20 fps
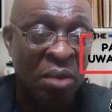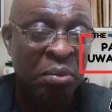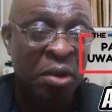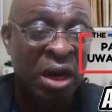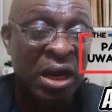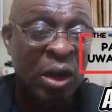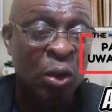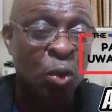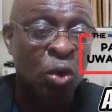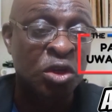
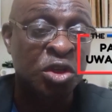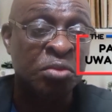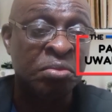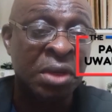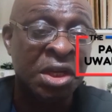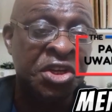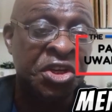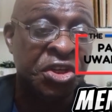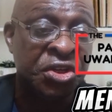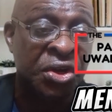Abubakar was
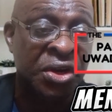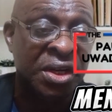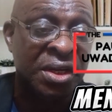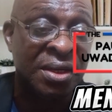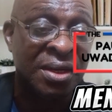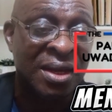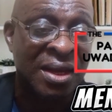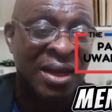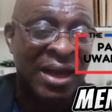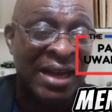
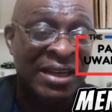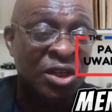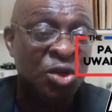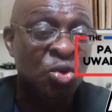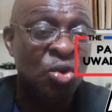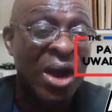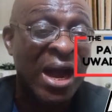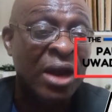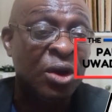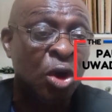mentioning.
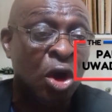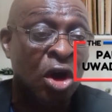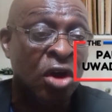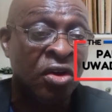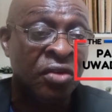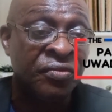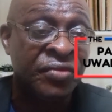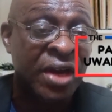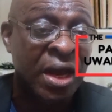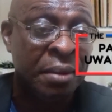Atiku had
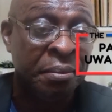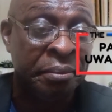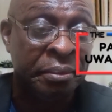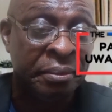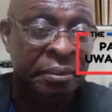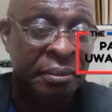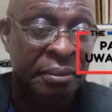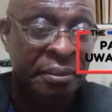all of them.